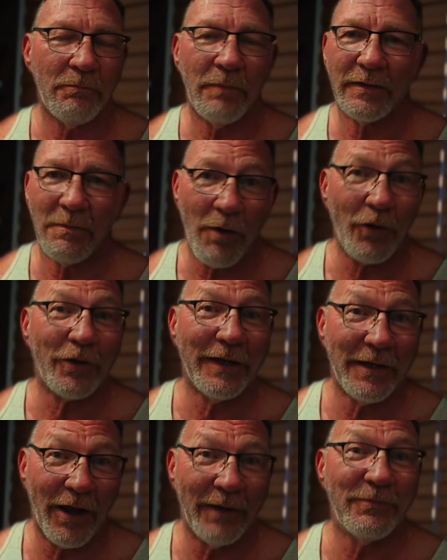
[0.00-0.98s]
But the
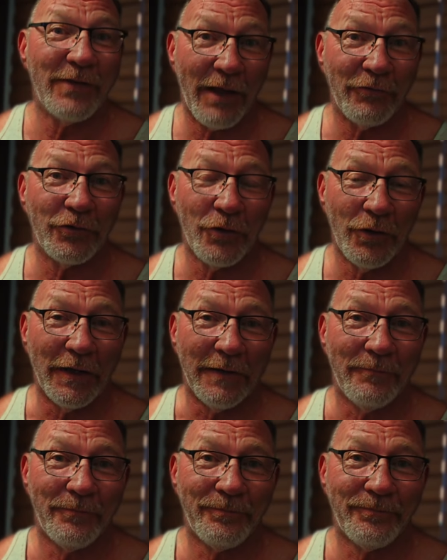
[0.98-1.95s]
marketing hype sounds
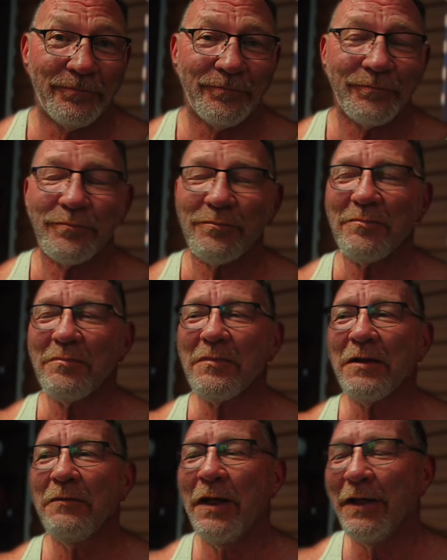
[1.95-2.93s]
good.
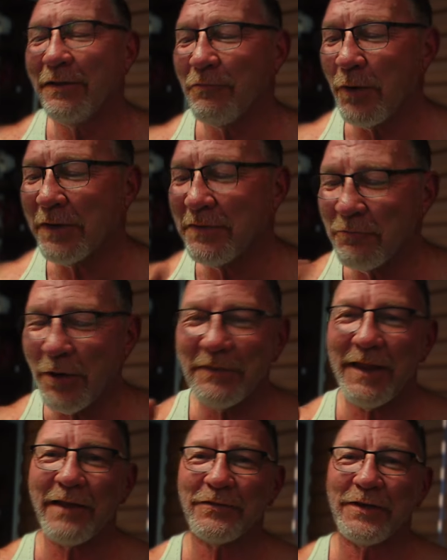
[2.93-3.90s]

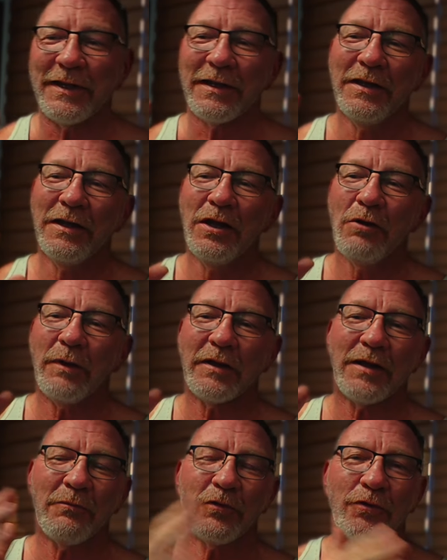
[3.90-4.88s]
One last thing. When
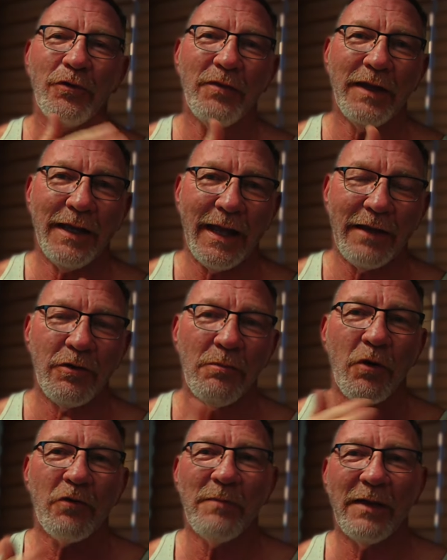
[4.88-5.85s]
it comes to the
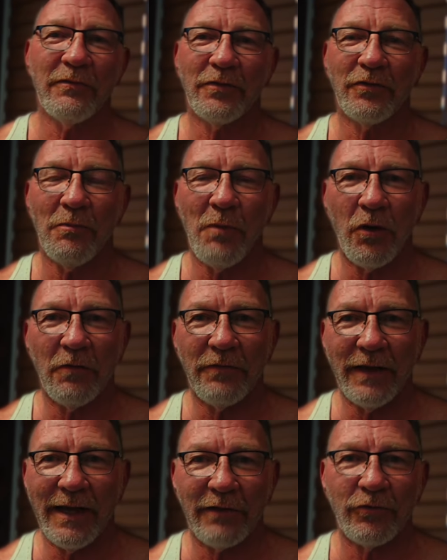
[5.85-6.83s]
endomorph,
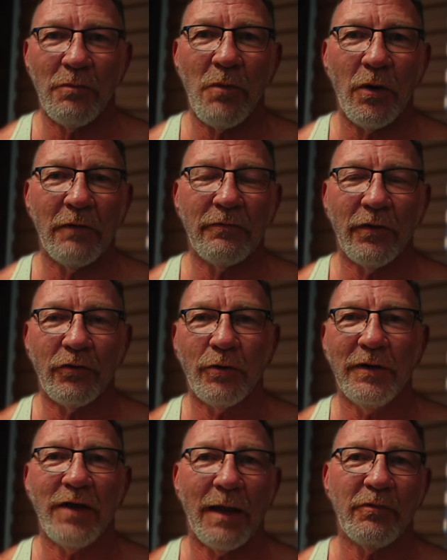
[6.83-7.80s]
mesomorph, and ectomorph, the
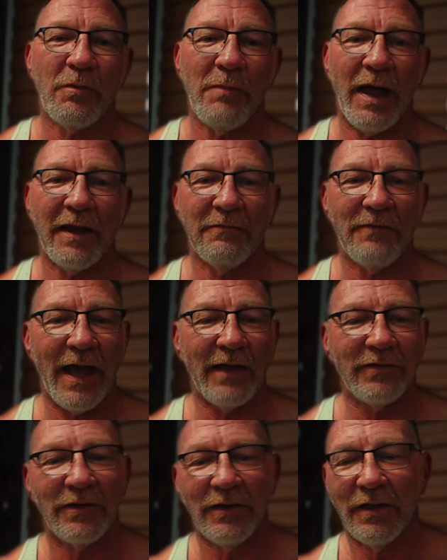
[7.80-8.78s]
three types of body
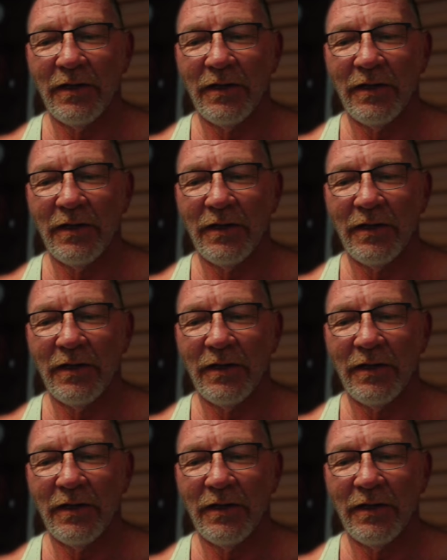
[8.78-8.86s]
fats,